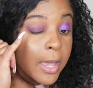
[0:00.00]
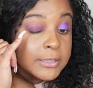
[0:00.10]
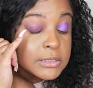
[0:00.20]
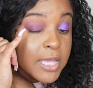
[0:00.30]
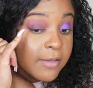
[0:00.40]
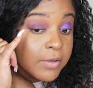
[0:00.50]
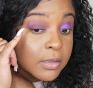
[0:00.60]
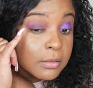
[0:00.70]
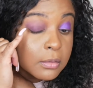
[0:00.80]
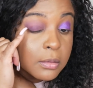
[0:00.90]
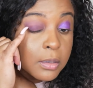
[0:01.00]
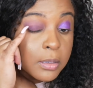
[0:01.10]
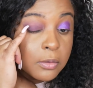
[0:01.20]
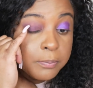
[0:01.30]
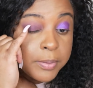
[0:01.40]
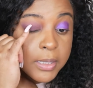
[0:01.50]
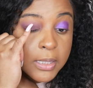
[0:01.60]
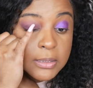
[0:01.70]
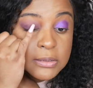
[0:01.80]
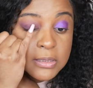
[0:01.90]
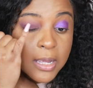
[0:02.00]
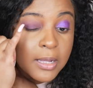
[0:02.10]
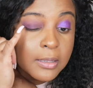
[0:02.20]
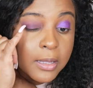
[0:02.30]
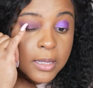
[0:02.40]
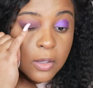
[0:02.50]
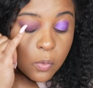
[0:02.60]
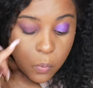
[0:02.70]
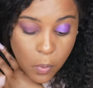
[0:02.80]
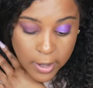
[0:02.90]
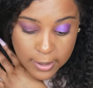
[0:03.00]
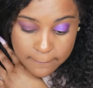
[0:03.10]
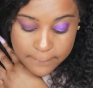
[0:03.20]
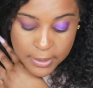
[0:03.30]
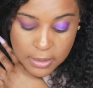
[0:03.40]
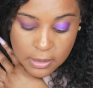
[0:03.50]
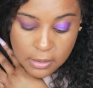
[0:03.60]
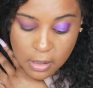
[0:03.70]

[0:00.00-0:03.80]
I just have a little bit, it's not like quite picking